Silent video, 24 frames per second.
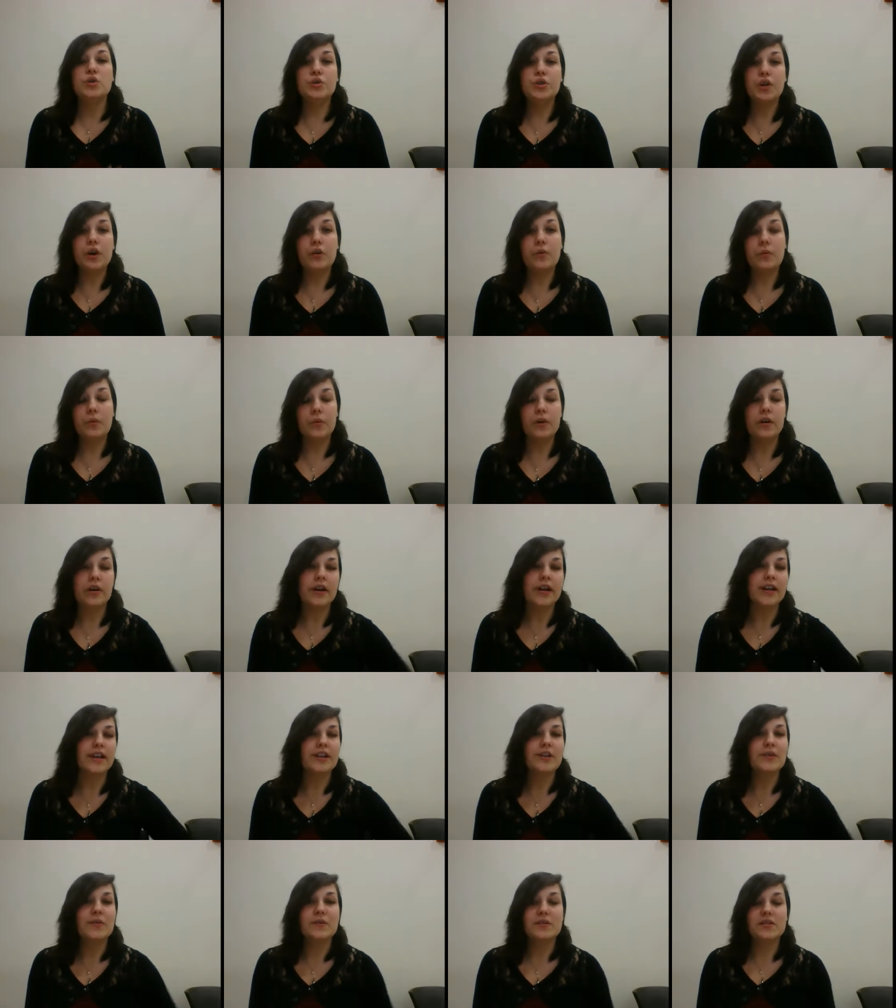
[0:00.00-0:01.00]
Don't worry,
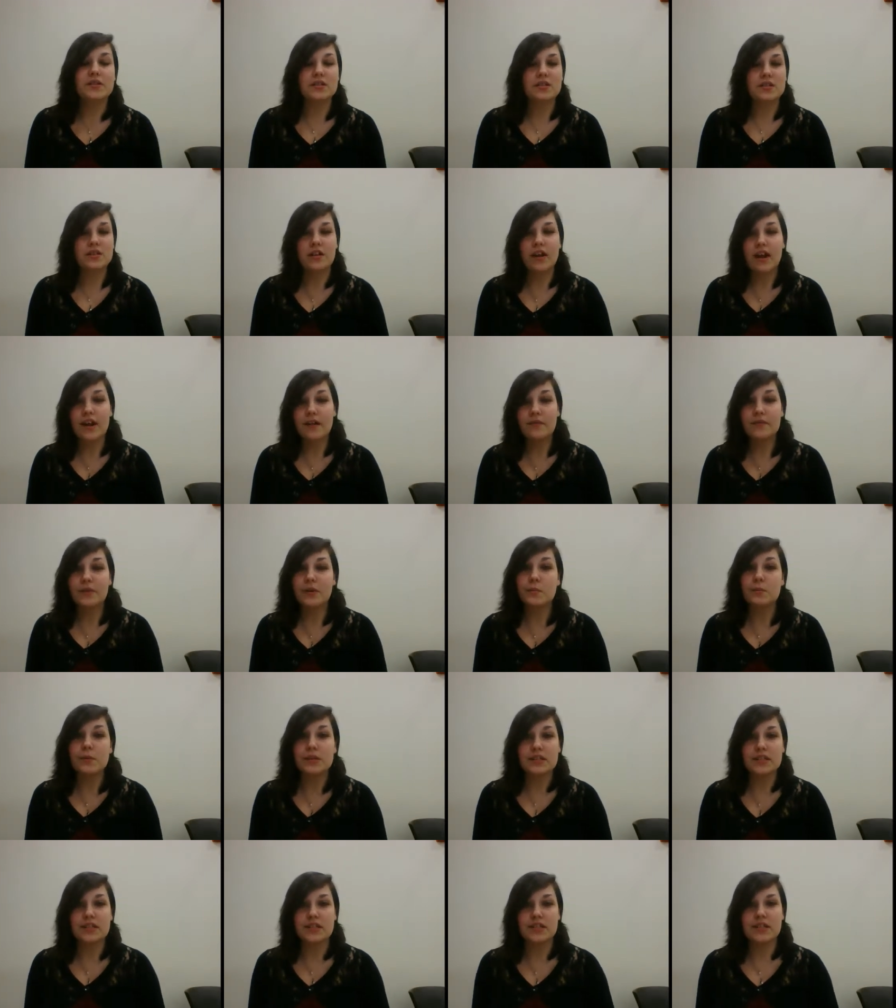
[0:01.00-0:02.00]
you can still have the
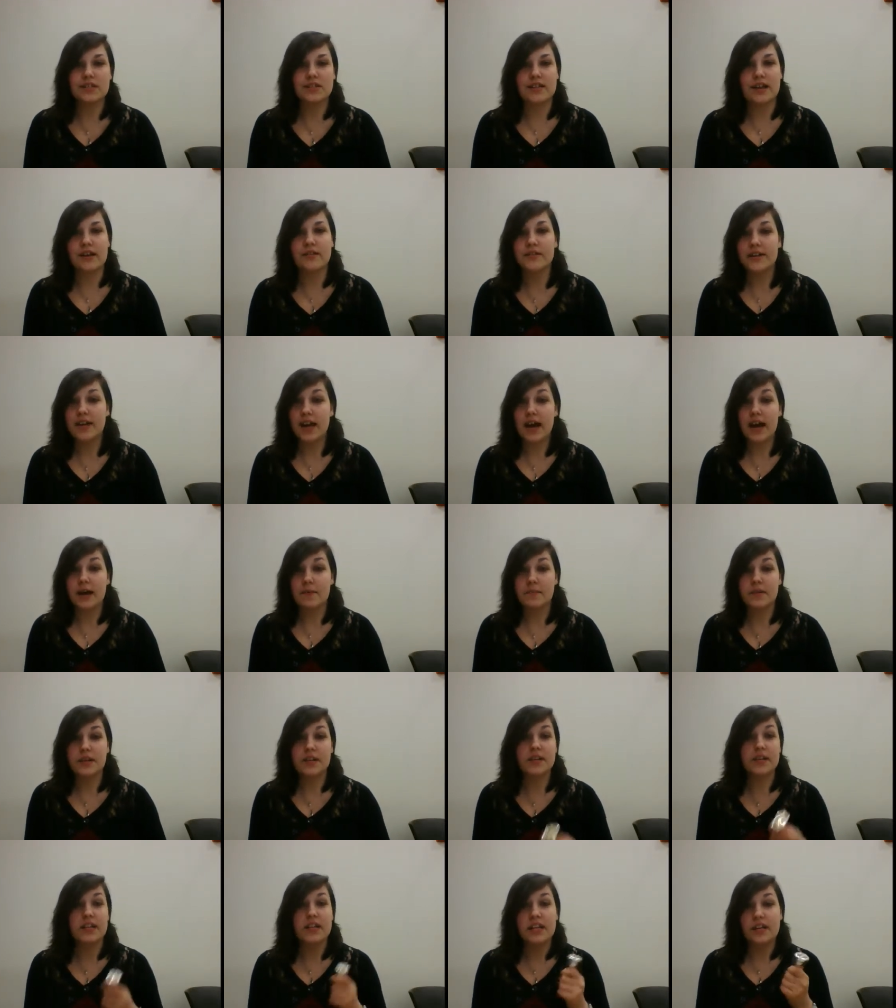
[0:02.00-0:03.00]
buzzing sound
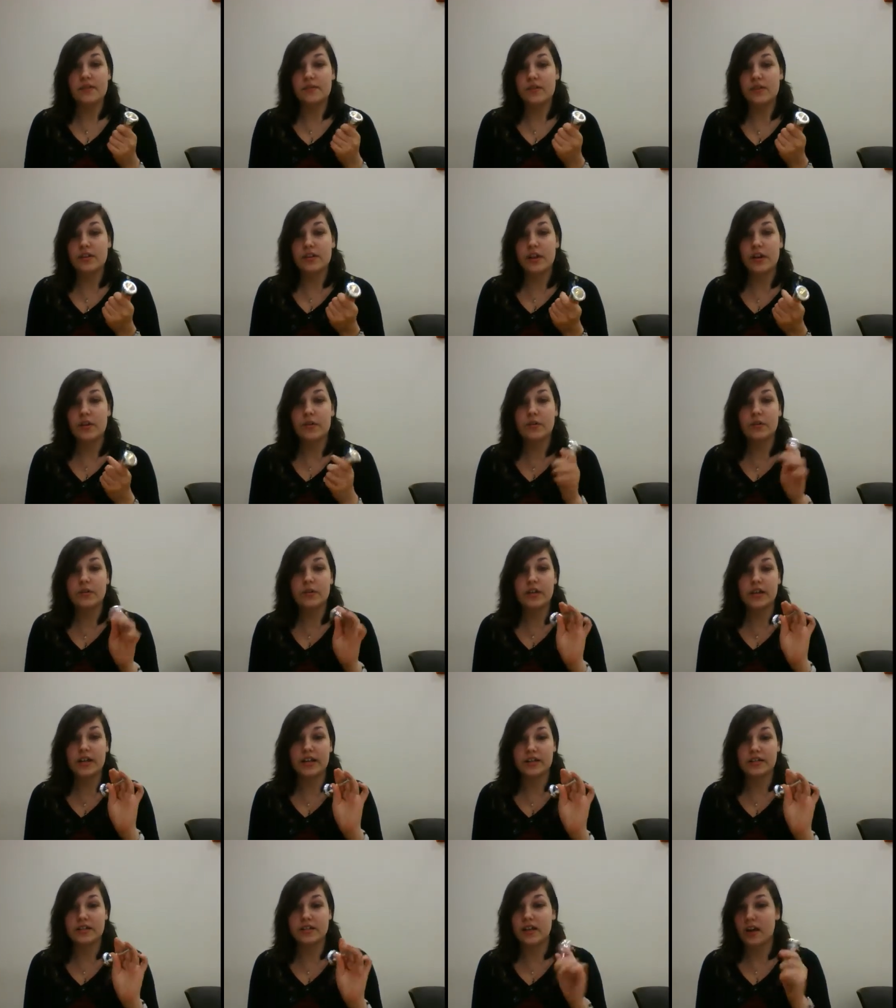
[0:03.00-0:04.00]
happen, even though
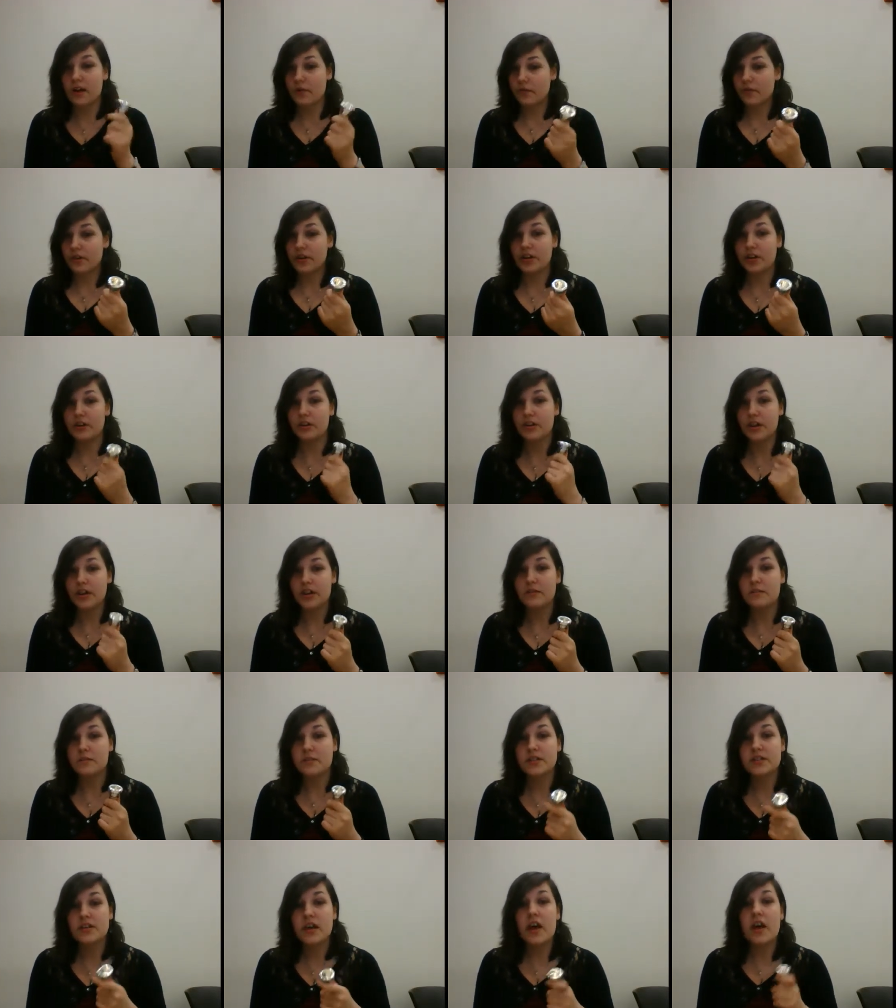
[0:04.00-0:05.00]
it's covering your
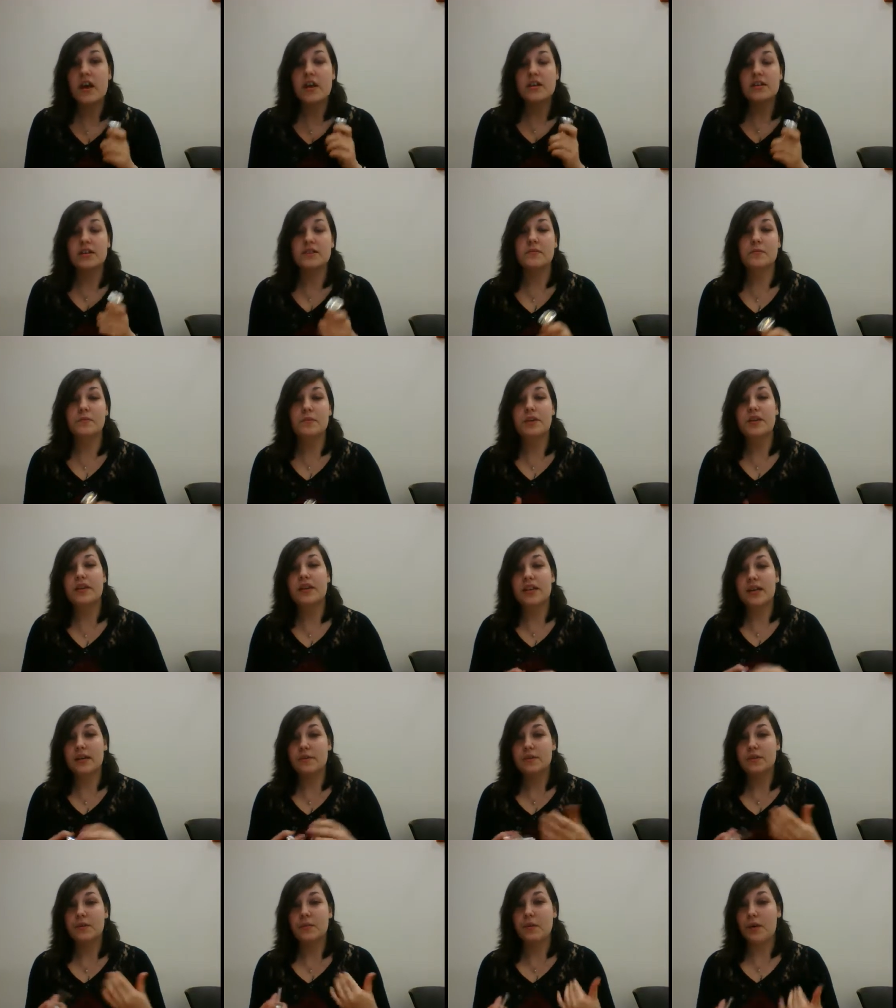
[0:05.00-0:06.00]
lips. Simply
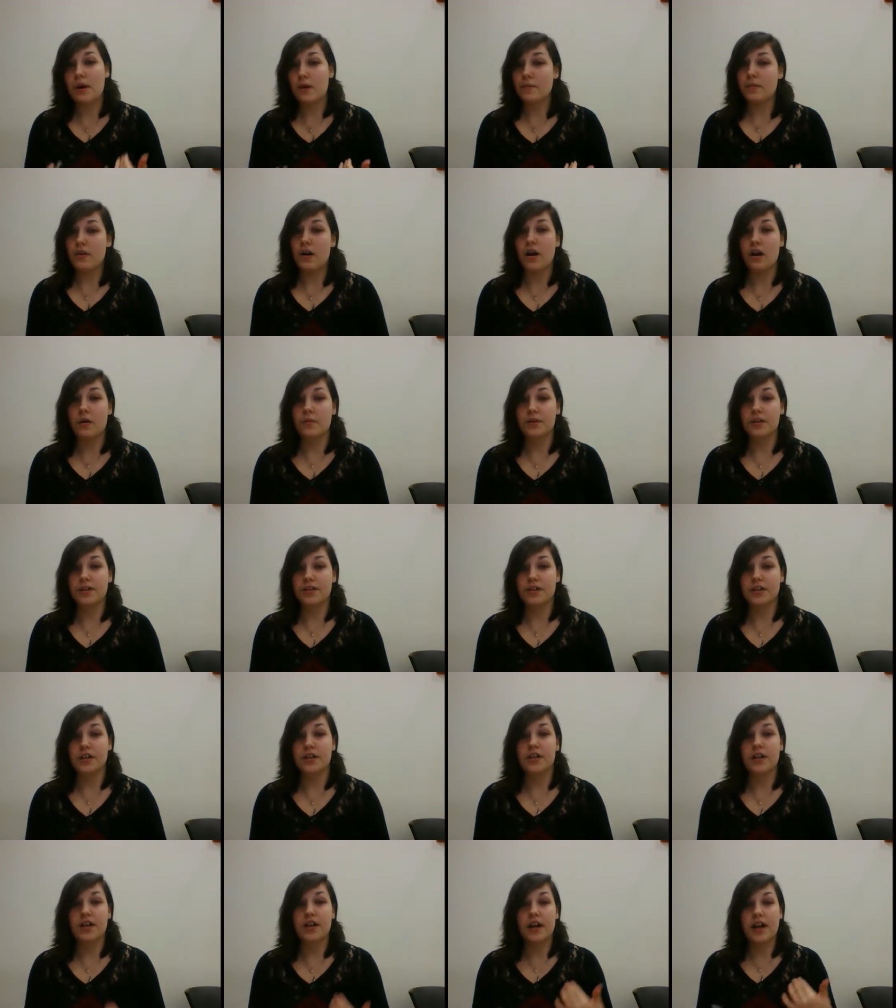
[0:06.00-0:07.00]
keep the proper
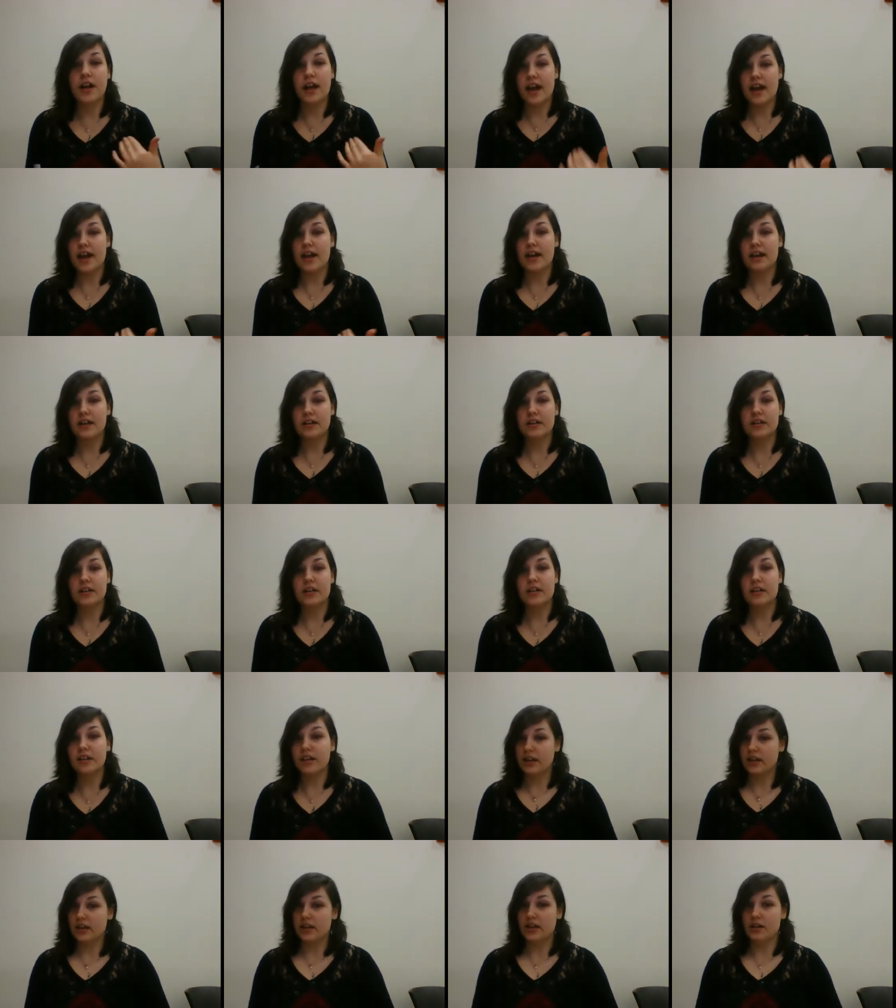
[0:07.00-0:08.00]
embouchure and
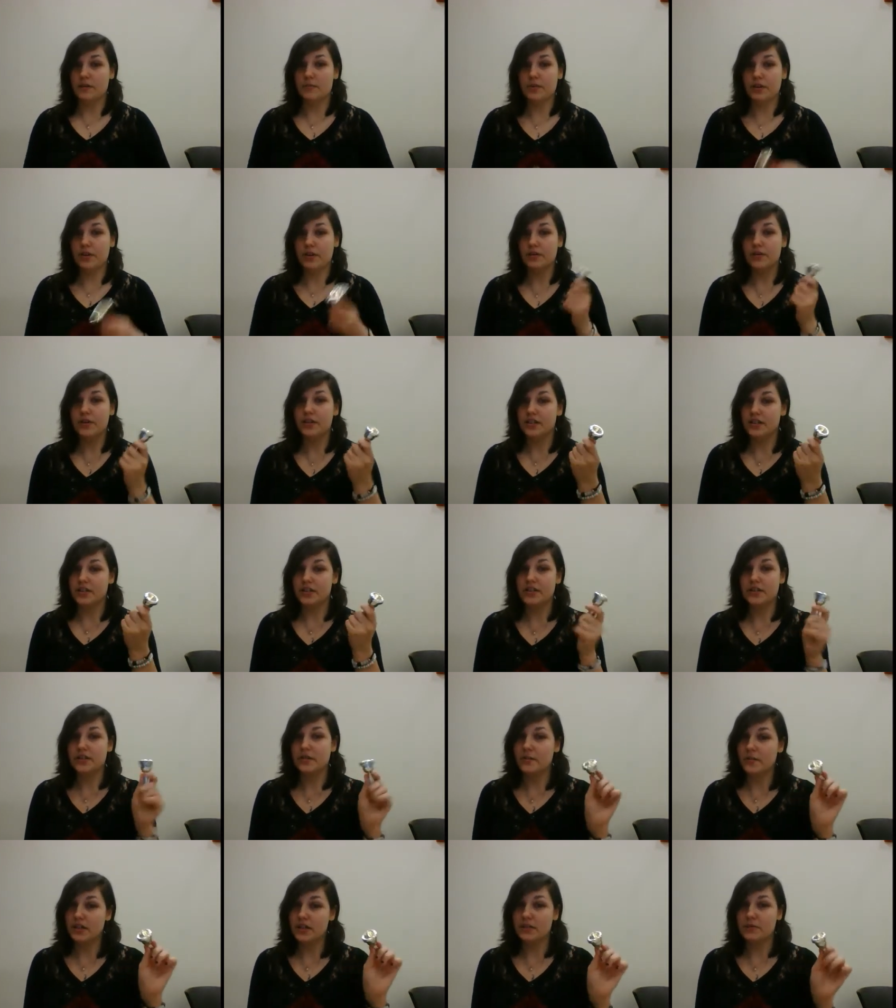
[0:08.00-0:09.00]
lightly blow into
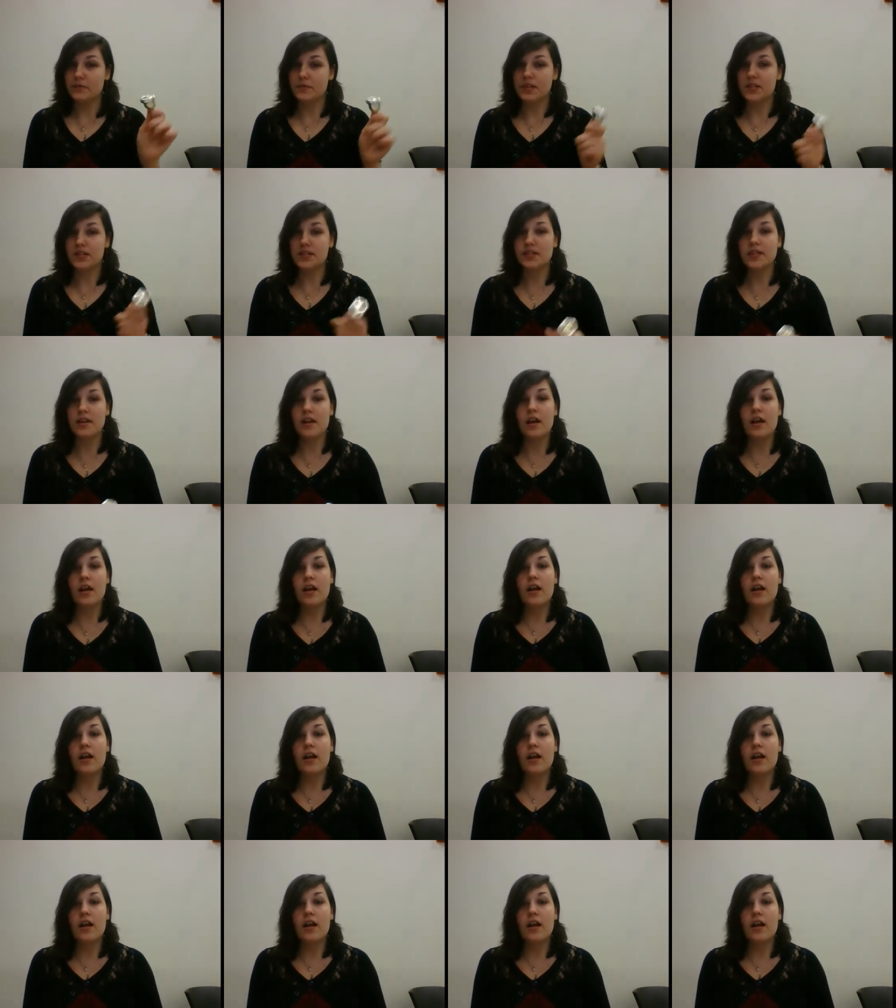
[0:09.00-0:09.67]
the mouthpiece.